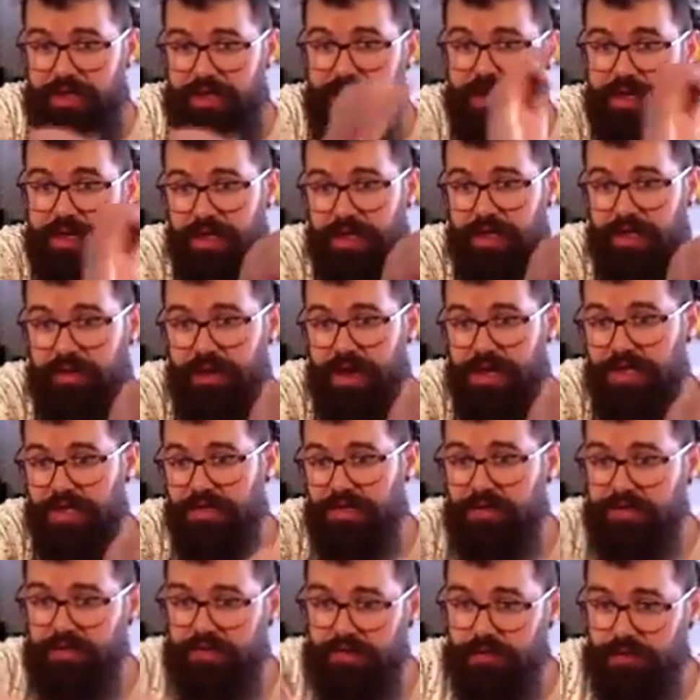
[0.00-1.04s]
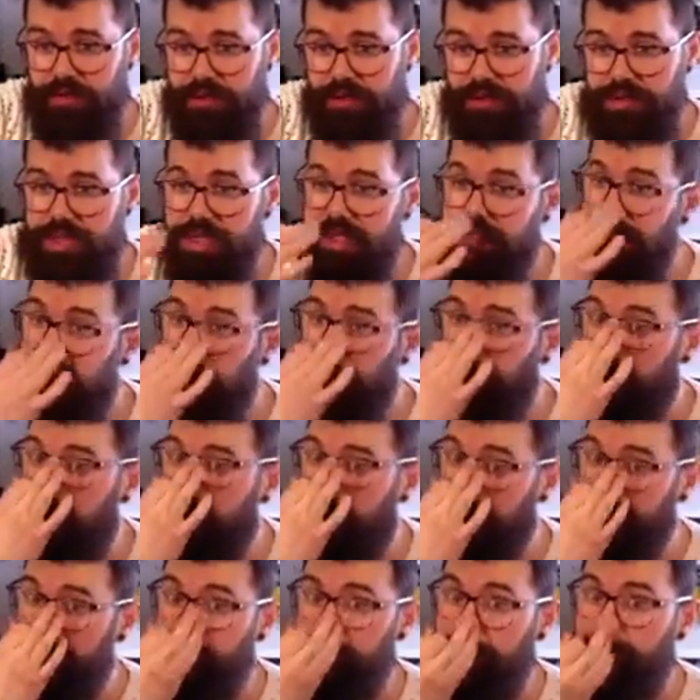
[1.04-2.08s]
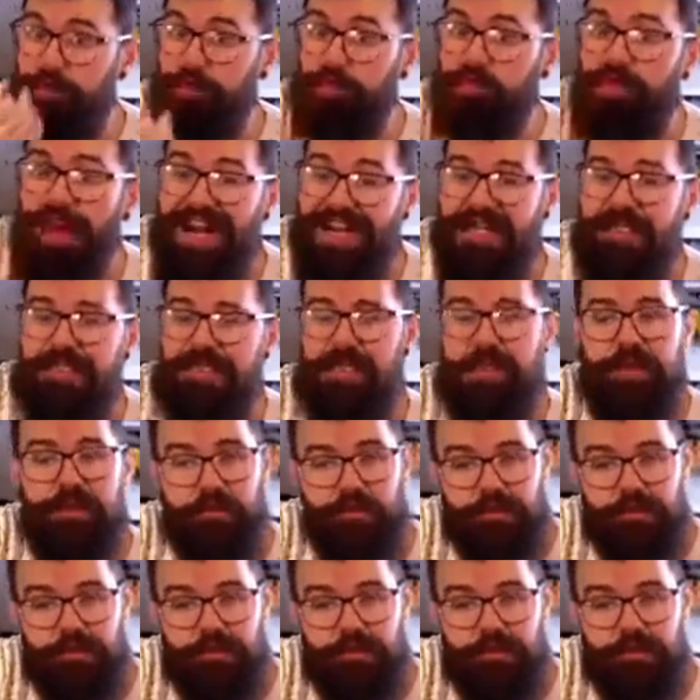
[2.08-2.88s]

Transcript: and then in our magical futures and then a line. So we're going to write it together.